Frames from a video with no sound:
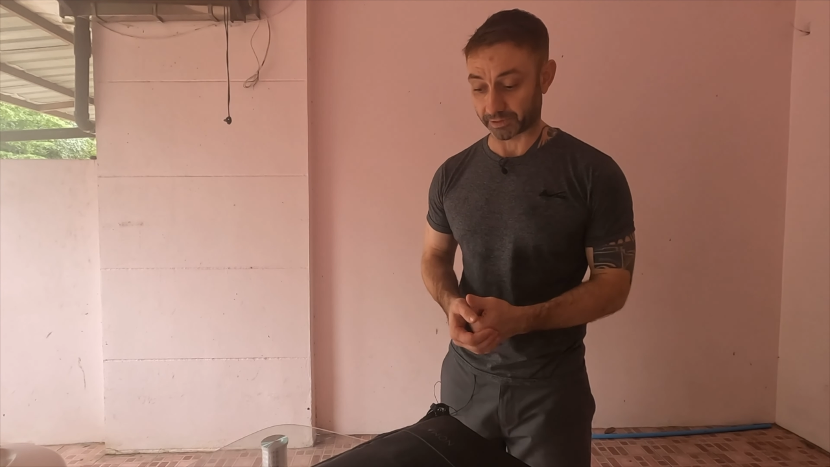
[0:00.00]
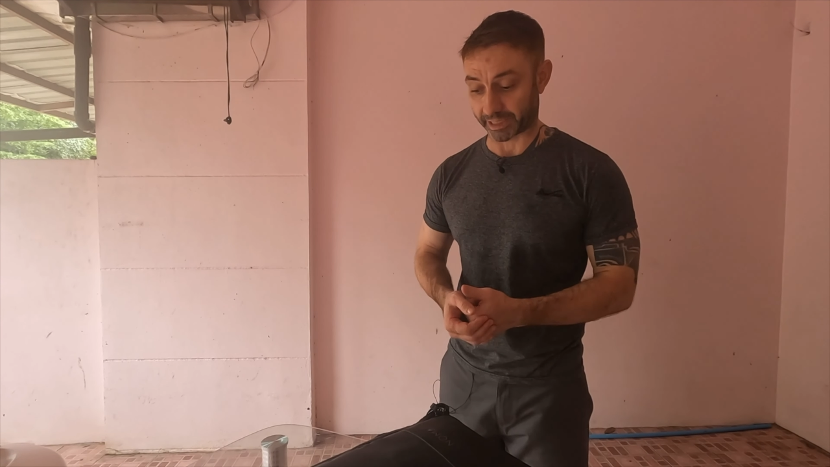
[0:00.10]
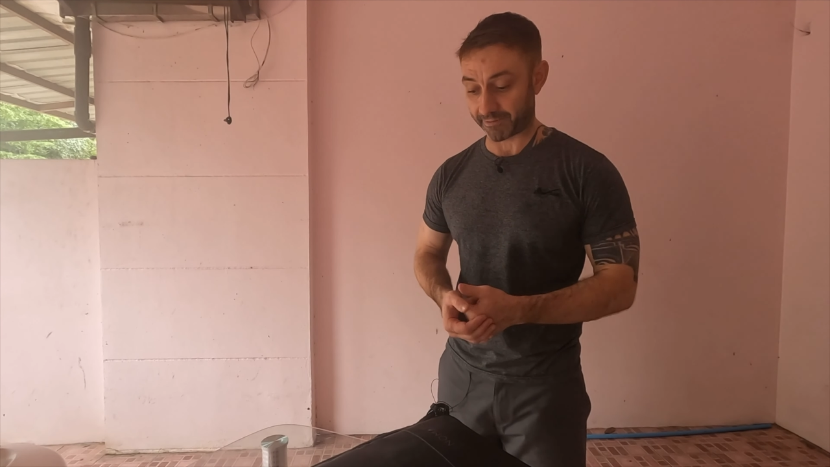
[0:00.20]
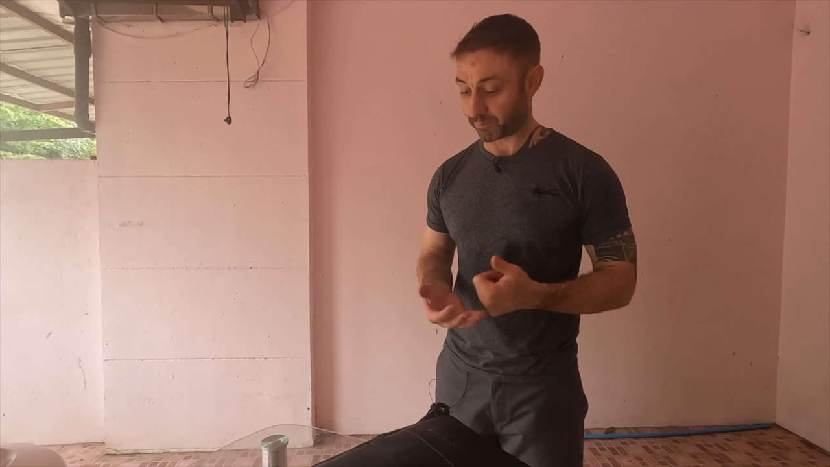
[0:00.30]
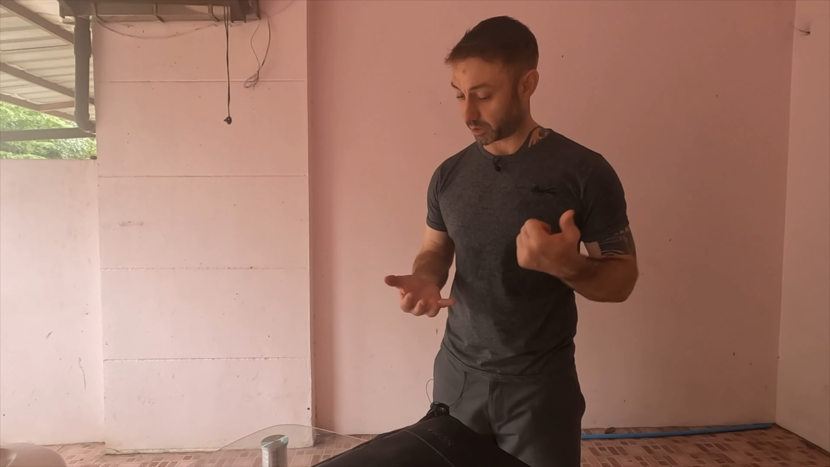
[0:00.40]
Like,
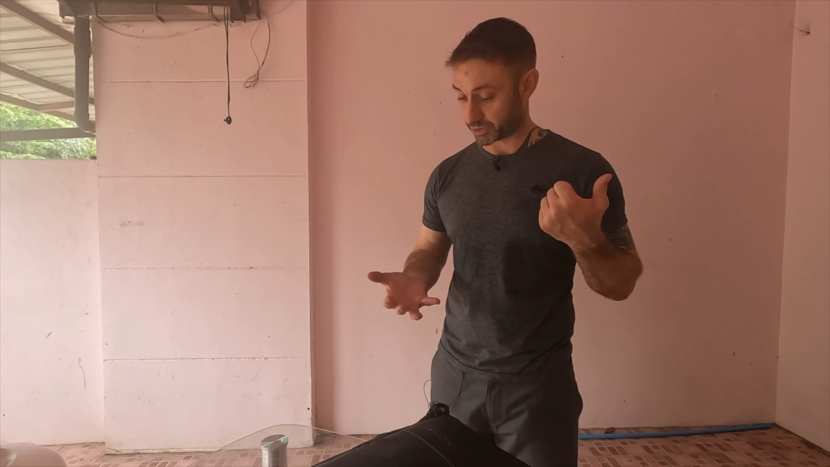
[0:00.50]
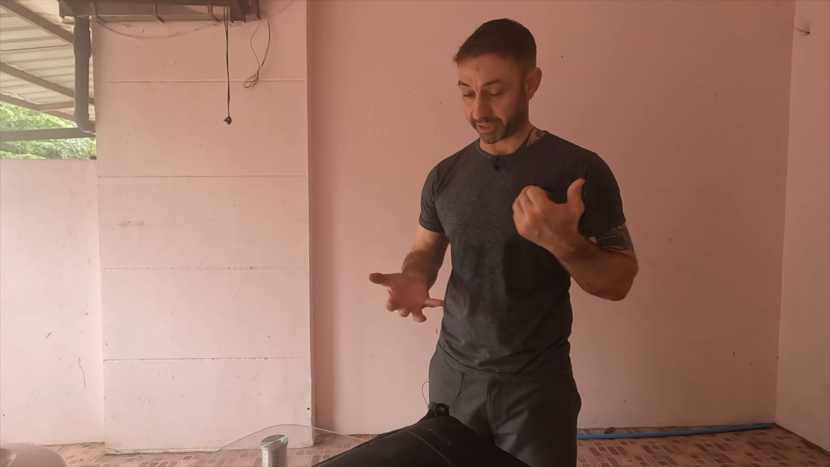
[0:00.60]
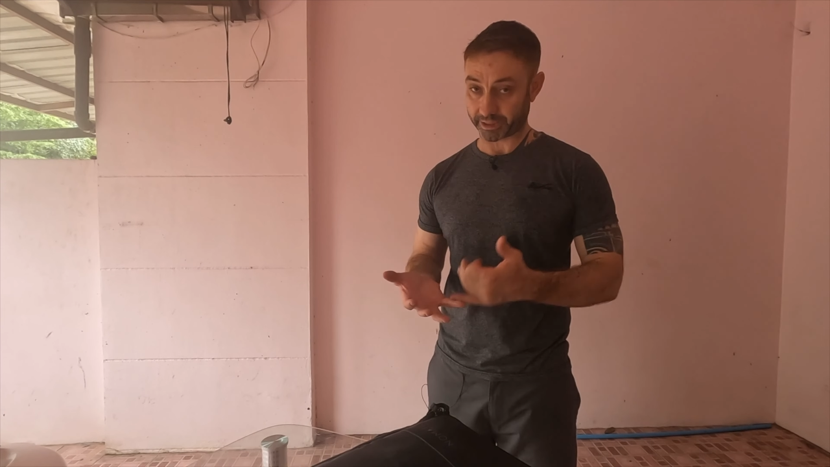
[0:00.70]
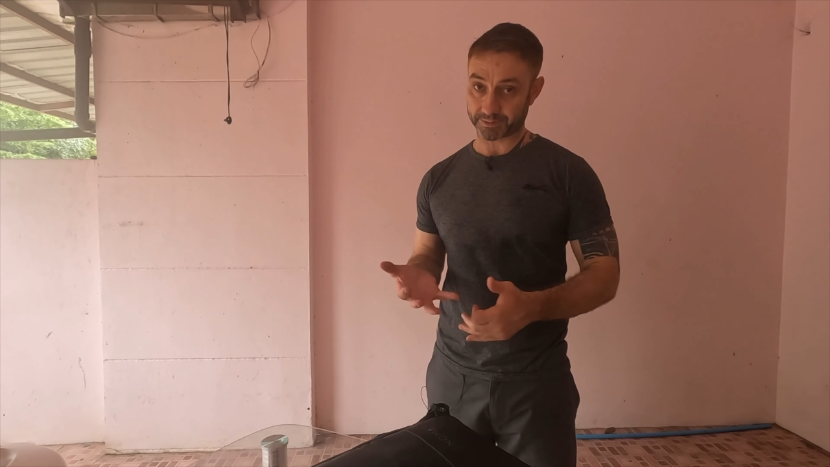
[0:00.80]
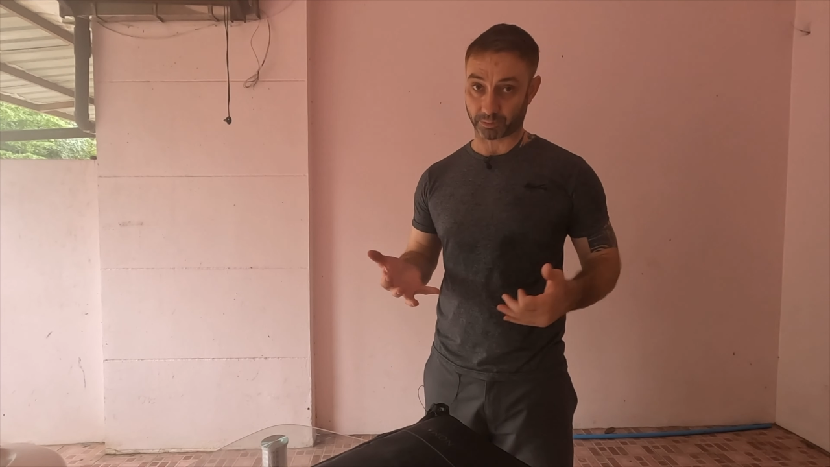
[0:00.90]
I bought
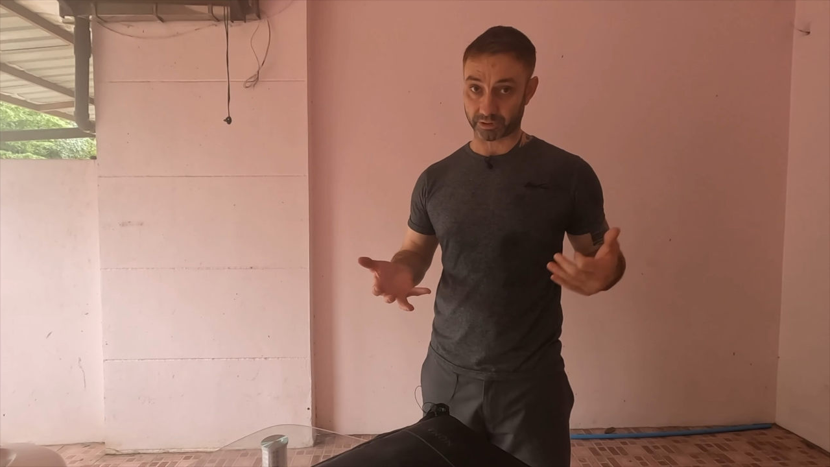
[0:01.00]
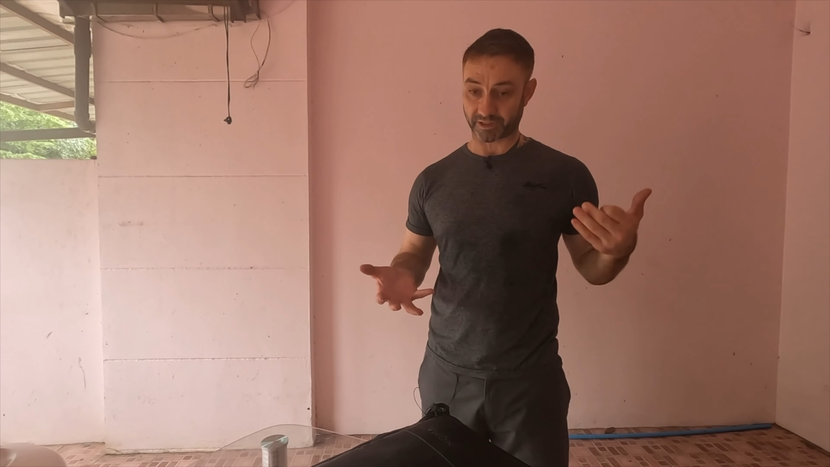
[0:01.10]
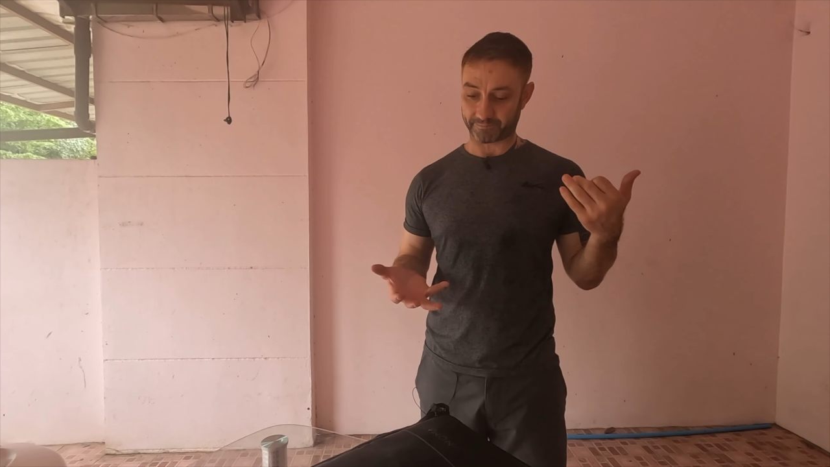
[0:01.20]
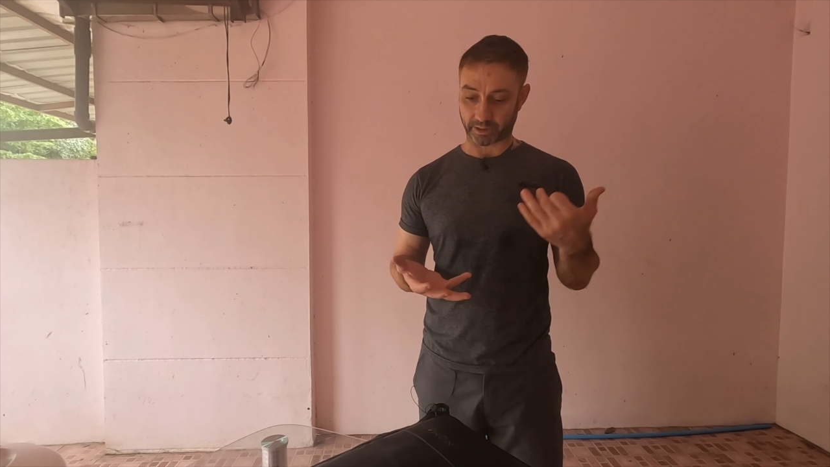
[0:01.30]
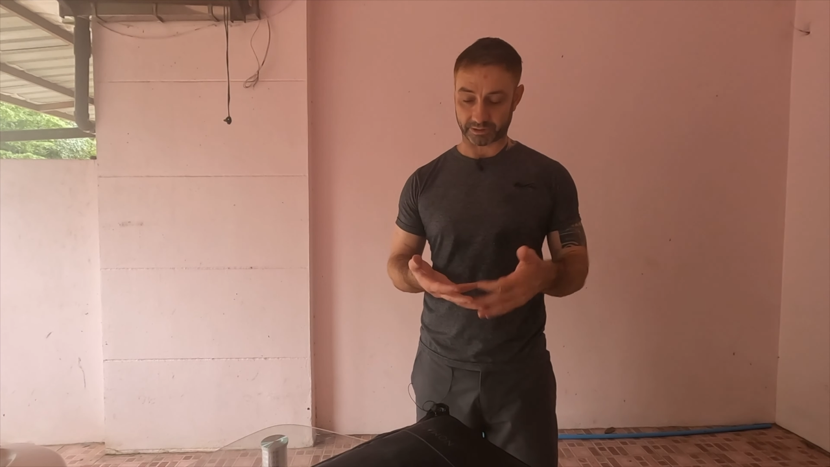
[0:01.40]
JanSports,
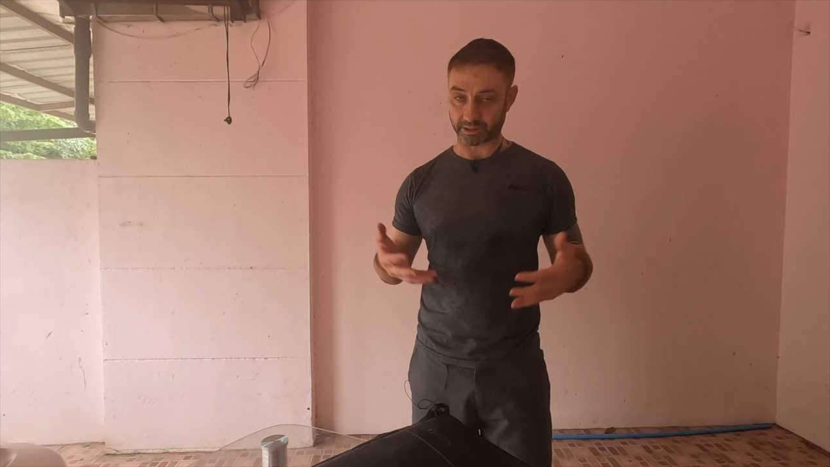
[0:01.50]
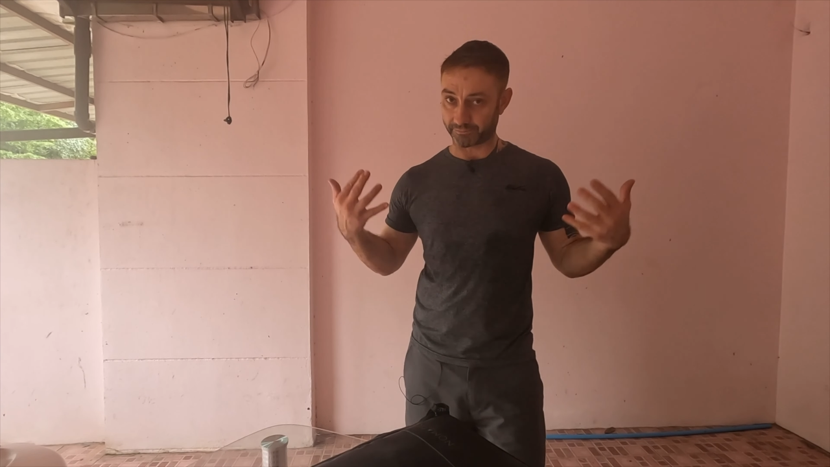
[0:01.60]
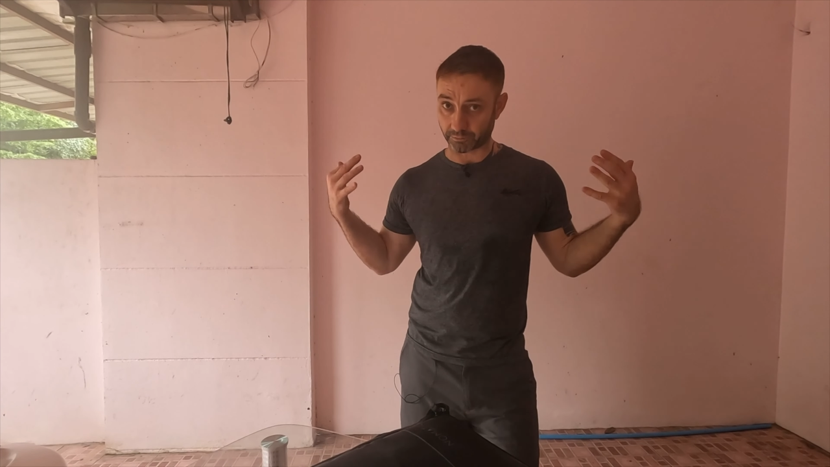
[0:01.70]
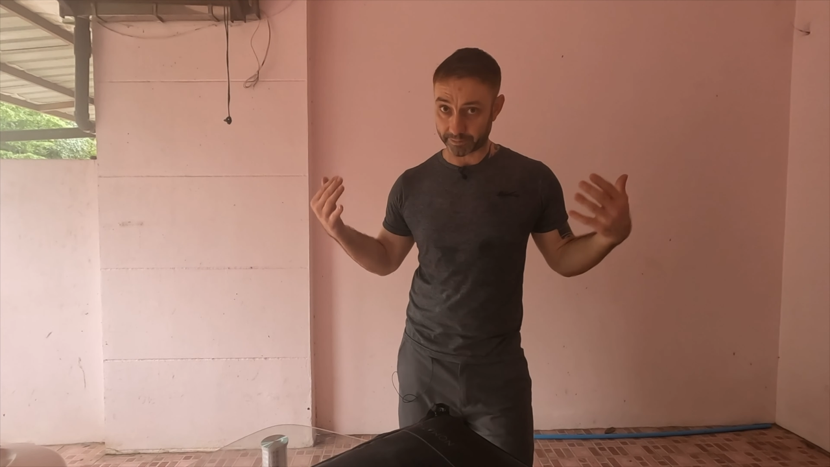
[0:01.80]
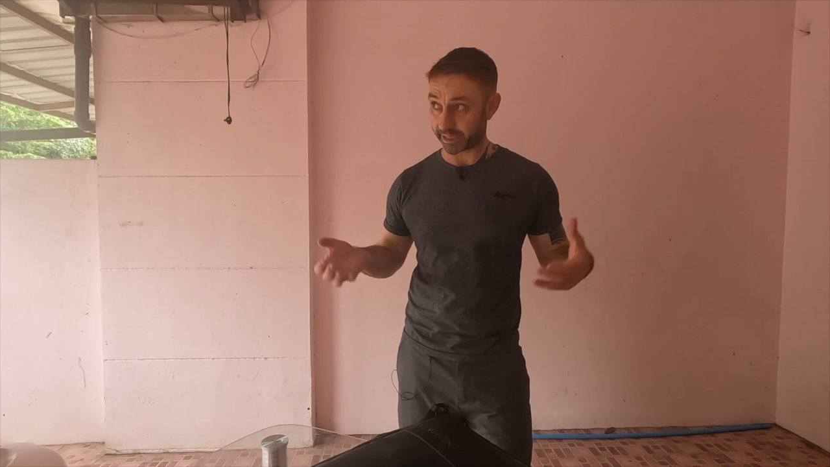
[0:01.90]
I've bought
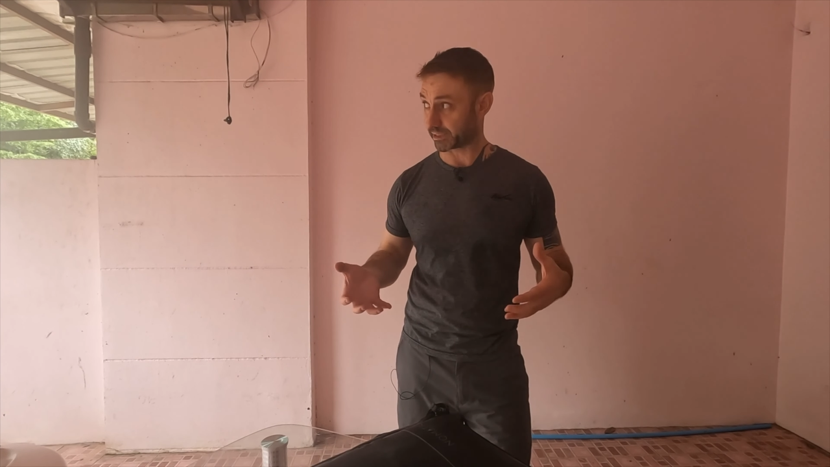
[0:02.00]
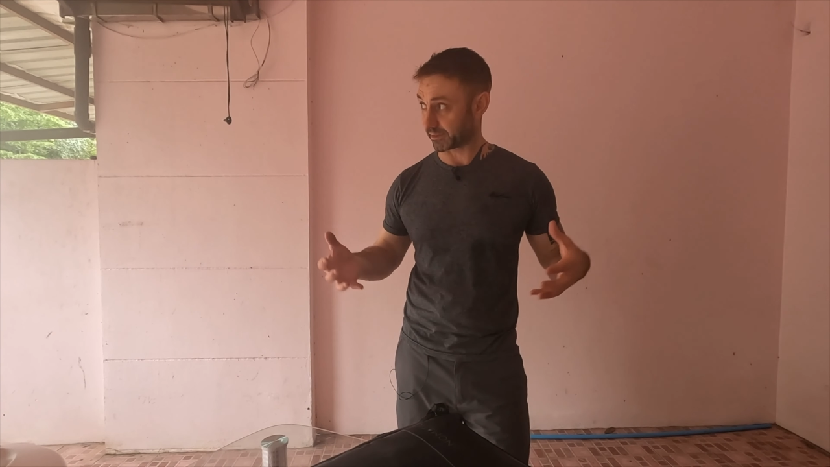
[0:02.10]
duffel bags,